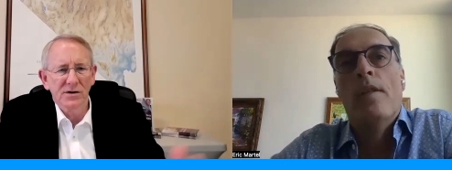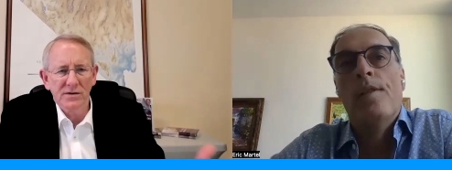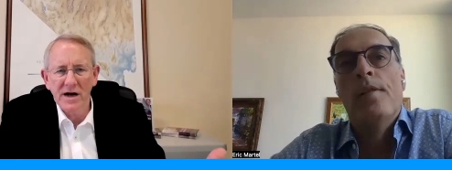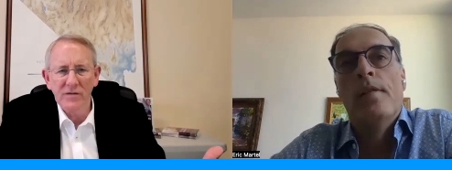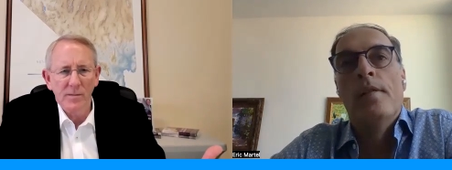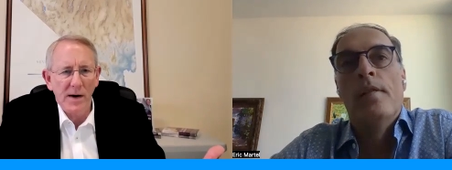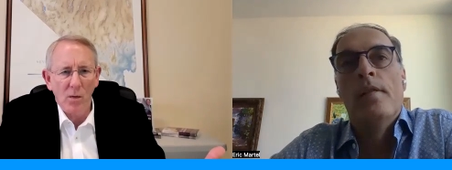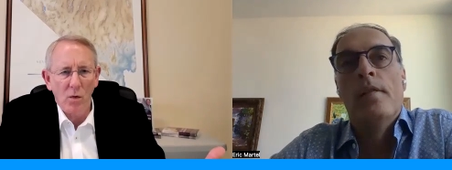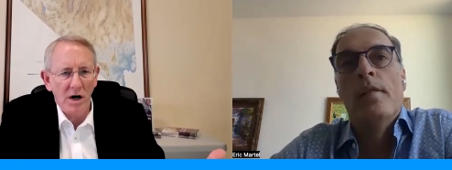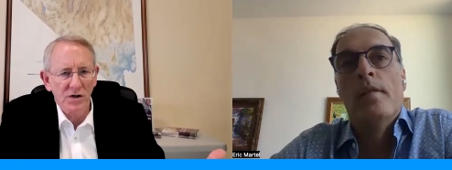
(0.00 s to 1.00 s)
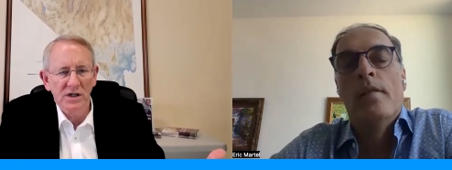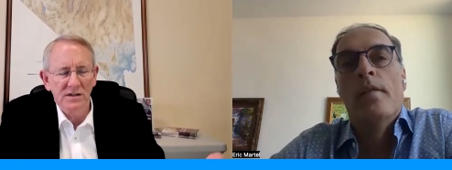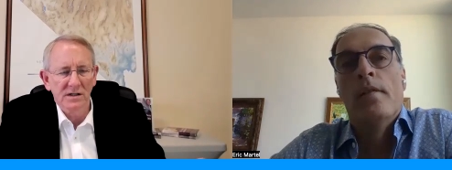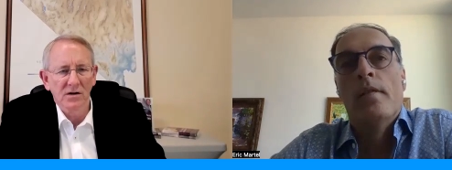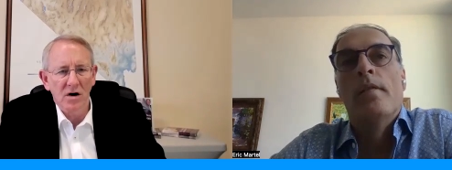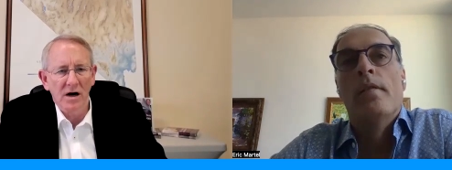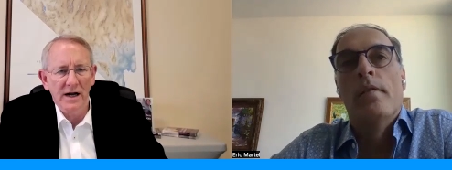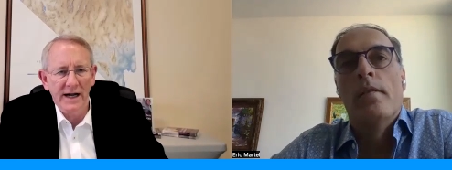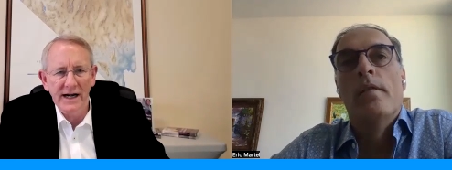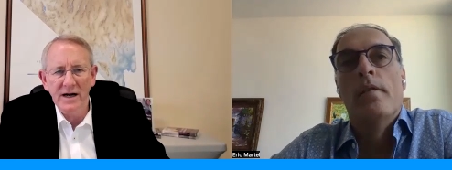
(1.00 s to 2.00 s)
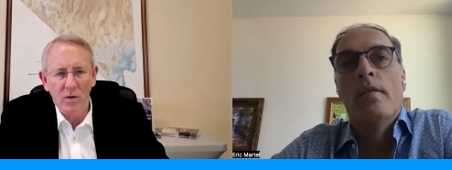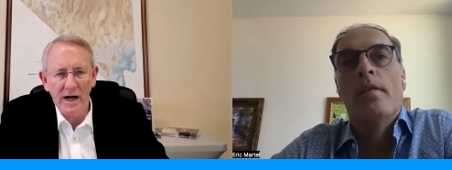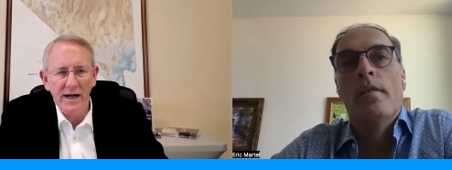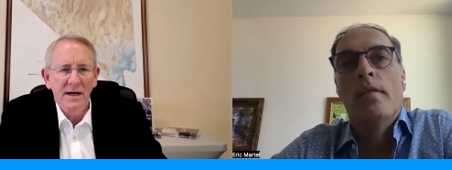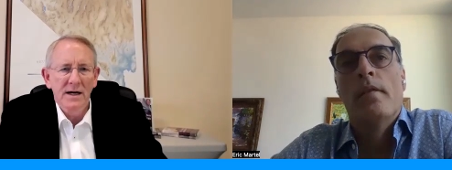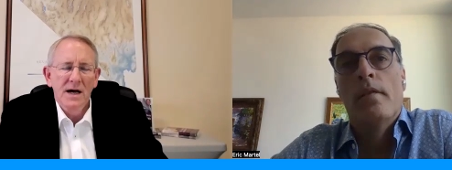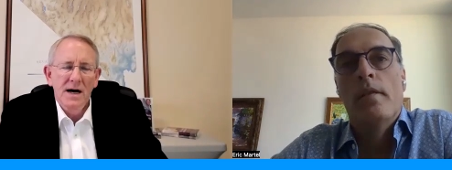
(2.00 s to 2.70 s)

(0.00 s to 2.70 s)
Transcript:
Speaker 1: you're governed by Washington law anyway.